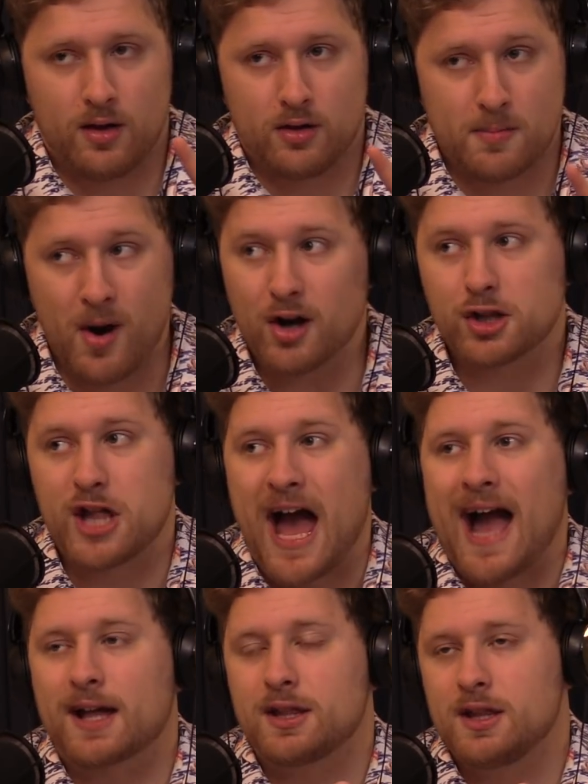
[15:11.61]
Lamar
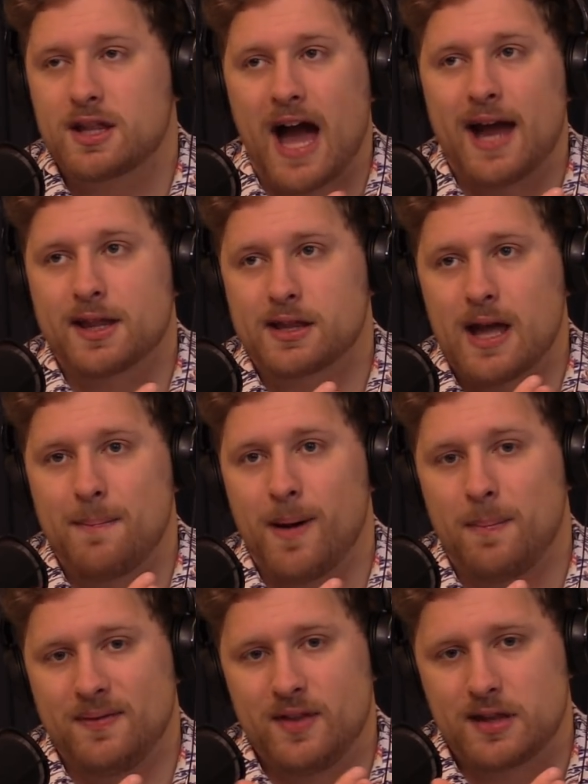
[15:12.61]
Jackson's got to step
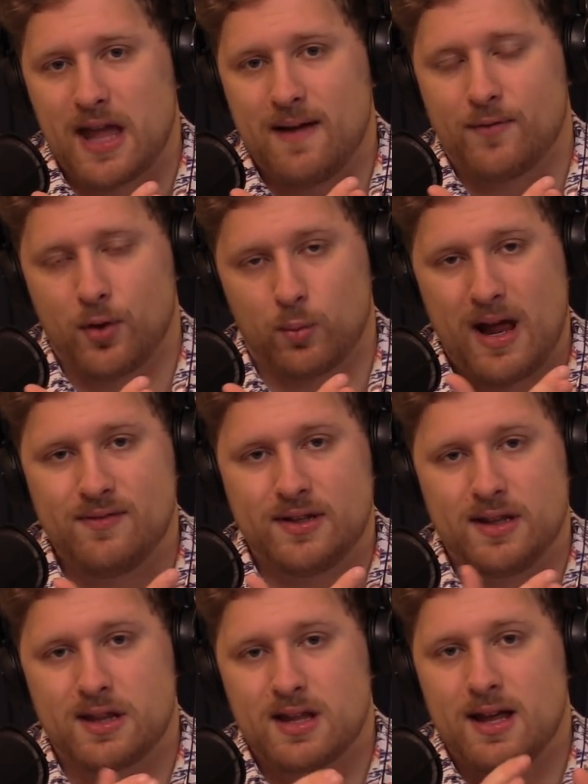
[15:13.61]
up in this game for the
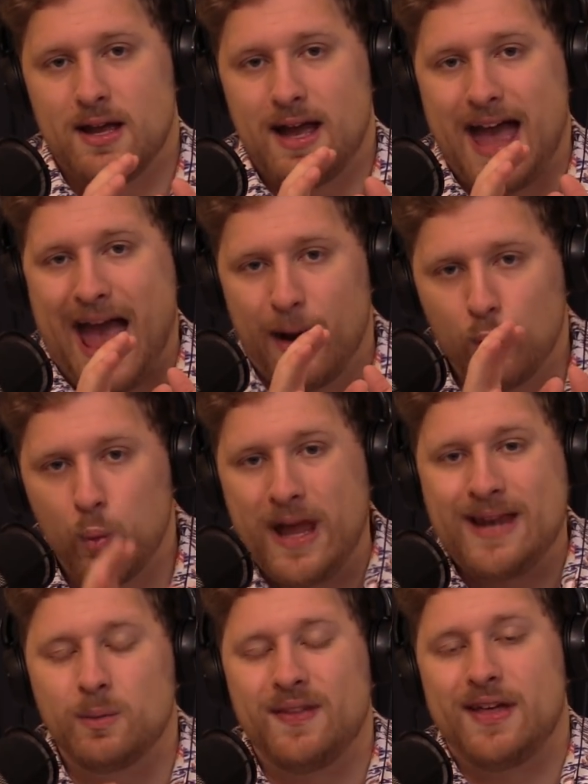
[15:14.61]
Ravens and
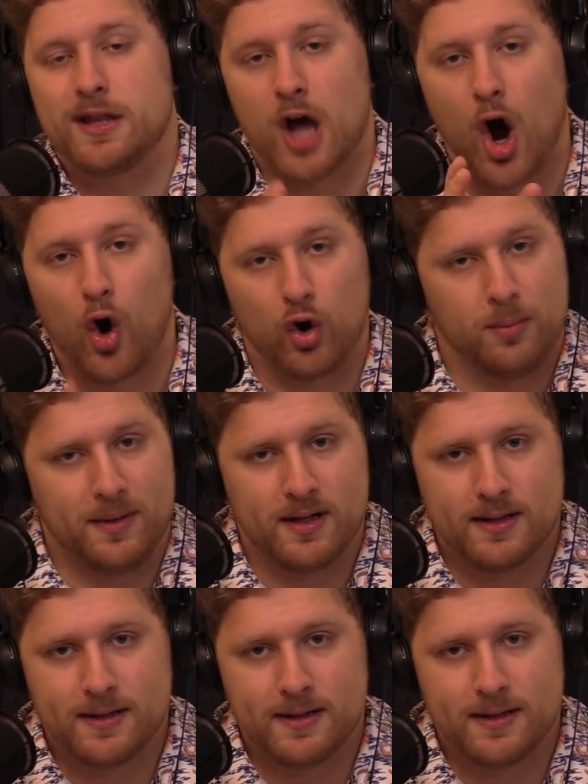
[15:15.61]
win with his arm.